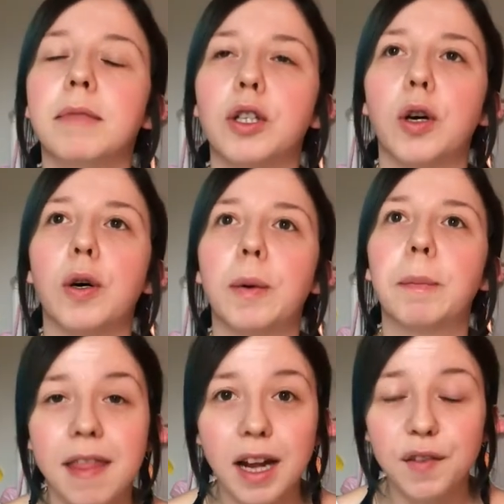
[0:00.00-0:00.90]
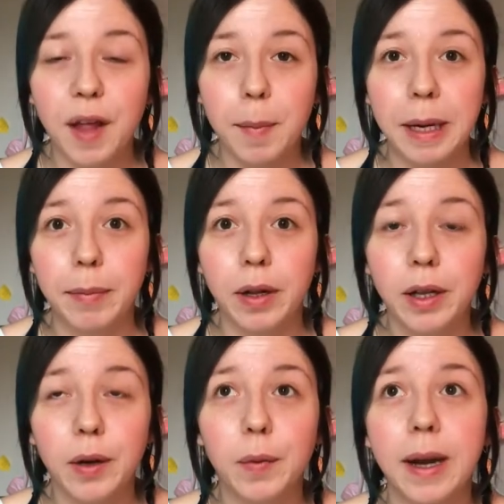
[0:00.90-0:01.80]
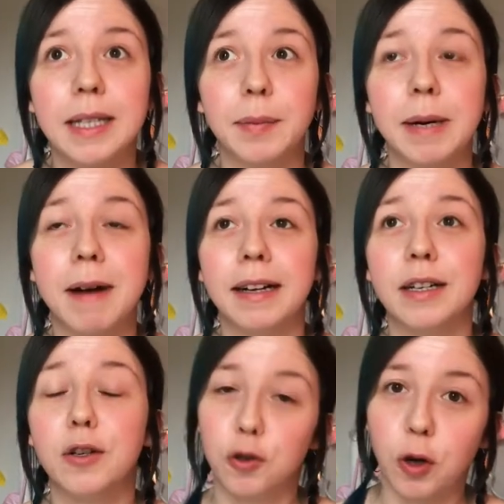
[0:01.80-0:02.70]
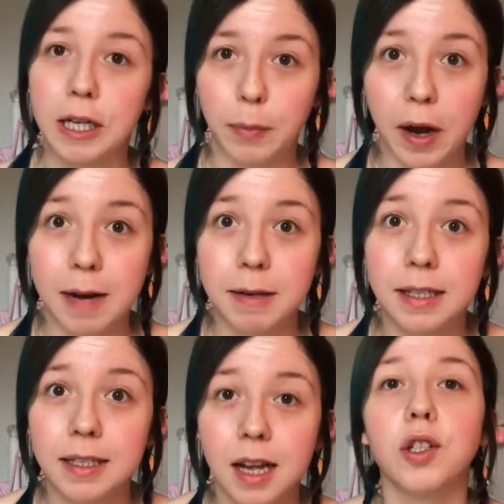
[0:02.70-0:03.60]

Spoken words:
So thanks for that, people who went into Primark and destroyed the primers.